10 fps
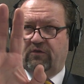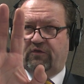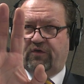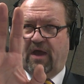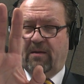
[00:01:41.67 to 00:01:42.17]

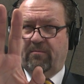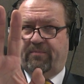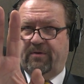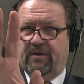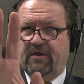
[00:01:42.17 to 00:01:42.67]

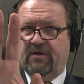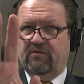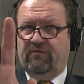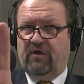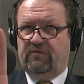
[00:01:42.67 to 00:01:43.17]
Trump
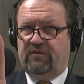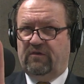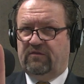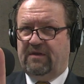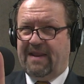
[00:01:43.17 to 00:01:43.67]

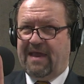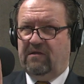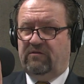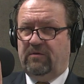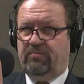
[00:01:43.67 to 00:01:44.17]
versus
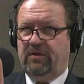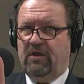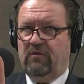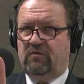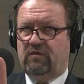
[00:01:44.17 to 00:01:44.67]
Nancy
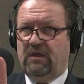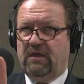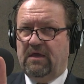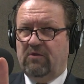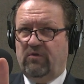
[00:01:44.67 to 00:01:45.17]

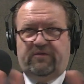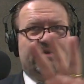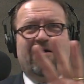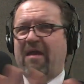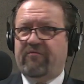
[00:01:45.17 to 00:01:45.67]
Pelosi, which is
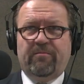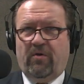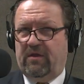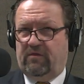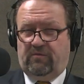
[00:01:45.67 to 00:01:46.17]
how
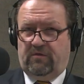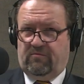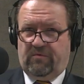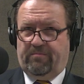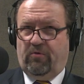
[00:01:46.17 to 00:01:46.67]
everybody is
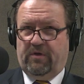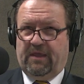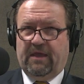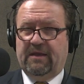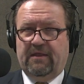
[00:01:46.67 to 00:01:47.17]

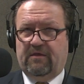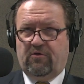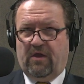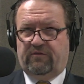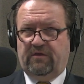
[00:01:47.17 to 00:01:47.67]
reporting it. And the
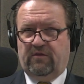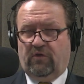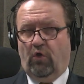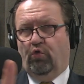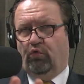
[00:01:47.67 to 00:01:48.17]
question is,
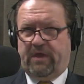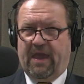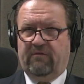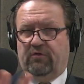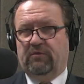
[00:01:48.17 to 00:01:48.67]
who
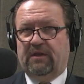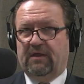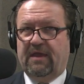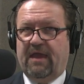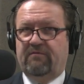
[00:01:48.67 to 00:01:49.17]
caved, who
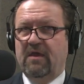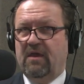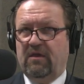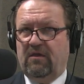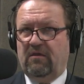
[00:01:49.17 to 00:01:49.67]
didn't cave?
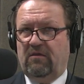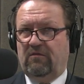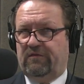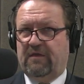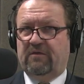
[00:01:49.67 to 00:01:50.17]

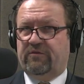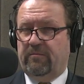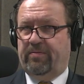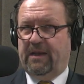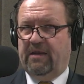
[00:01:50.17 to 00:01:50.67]
You say that's
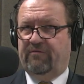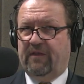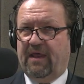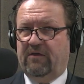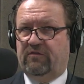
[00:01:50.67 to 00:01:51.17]
completely
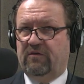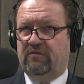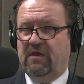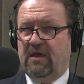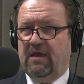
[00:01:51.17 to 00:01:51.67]

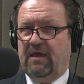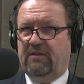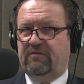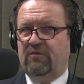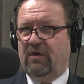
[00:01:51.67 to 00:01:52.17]
fallacious.
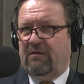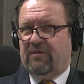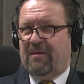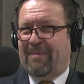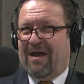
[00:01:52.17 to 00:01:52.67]
It's not
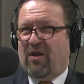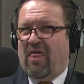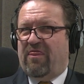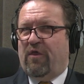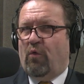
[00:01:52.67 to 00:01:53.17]
even about
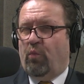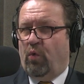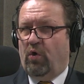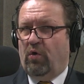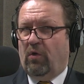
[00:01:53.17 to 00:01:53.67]
the
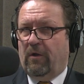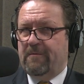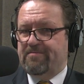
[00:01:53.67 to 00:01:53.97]
wall.